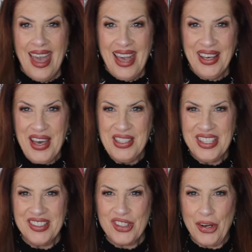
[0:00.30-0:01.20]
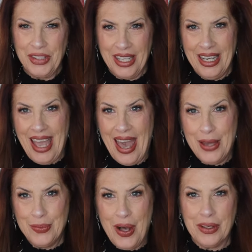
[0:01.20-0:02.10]
Hey guys, it's Darlene
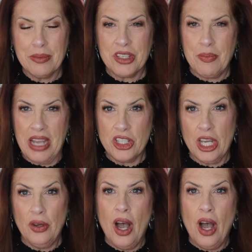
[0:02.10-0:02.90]
and welcome to my channel.